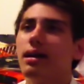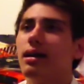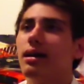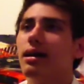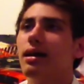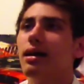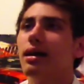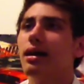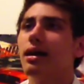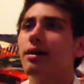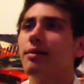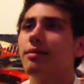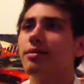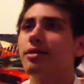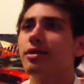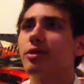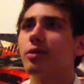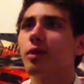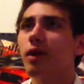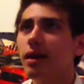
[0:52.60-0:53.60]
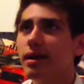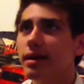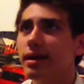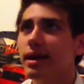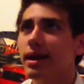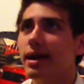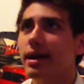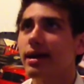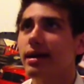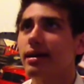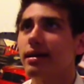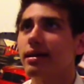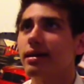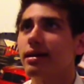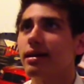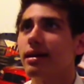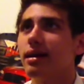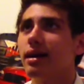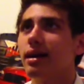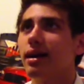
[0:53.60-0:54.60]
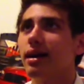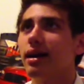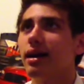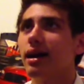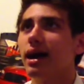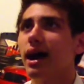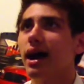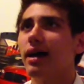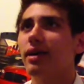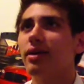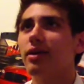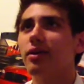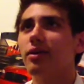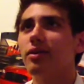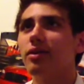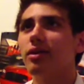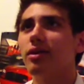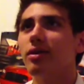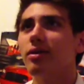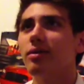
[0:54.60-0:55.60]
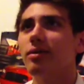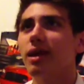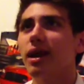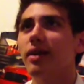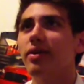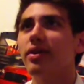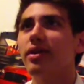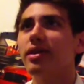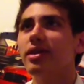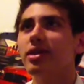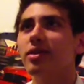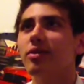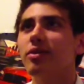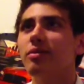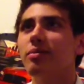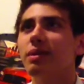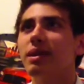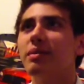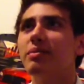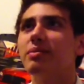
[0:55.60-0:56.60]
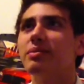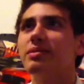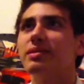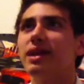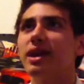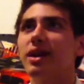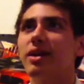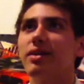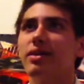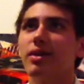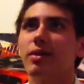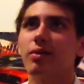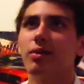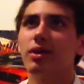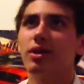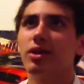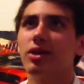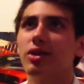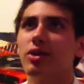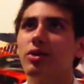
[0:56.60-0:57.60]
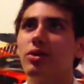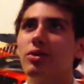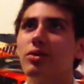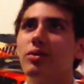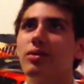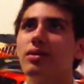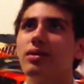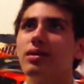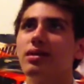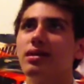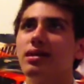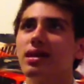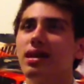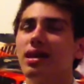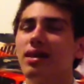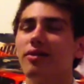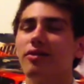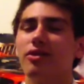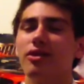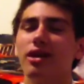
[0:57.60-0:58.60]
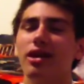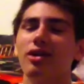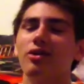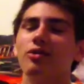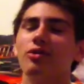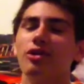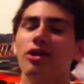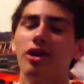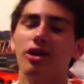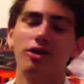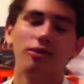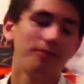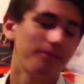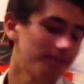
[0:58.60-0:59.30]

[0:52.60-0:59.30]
Um, so one day, uh, I don't know. I think there were people there that we knew. I forgot who though.